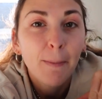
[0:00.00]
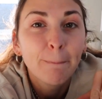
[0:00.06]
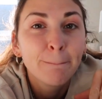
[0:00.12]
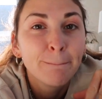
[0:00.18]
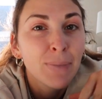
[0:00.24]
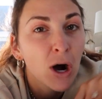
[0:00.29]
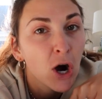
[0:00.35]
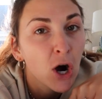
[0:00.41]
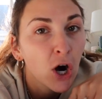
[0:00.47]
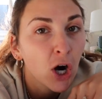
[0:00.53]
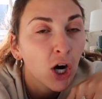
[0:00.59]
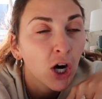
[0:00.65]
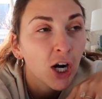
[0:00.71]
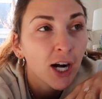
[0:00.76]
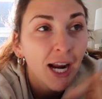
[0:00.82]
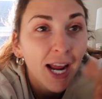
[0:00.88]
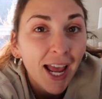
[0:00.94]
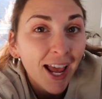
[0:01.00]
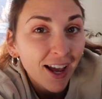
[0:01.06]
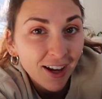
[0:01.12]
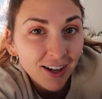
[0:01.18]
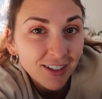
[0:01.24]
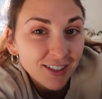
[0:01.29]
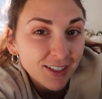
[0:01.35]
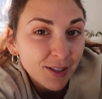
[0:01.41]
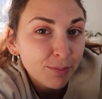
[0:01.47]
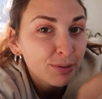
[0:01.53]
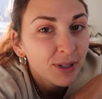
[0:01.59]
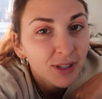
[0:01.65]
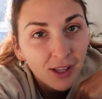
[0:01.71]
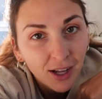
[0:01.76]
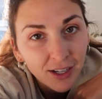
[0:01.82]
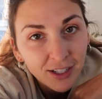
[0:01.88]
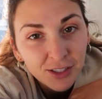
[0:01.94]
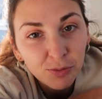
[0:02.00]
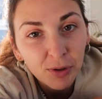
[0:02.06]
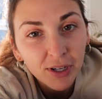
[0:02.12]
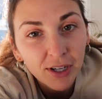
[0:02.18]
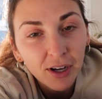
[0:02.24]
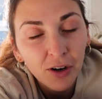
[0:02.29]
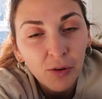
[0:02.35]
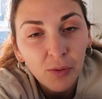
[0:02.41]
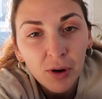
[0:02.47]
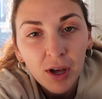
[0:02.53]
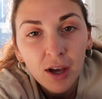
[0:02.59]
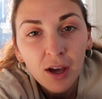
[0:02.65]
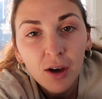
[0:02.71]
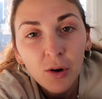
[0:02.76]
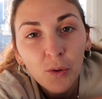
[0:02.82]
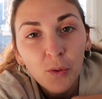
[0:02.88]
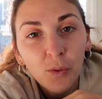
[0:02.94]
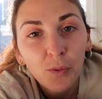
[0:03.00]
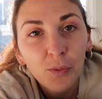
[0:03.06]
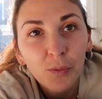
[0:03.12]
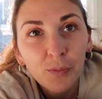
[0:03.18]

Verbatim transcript: bar and Pilates workout. Oh my god, my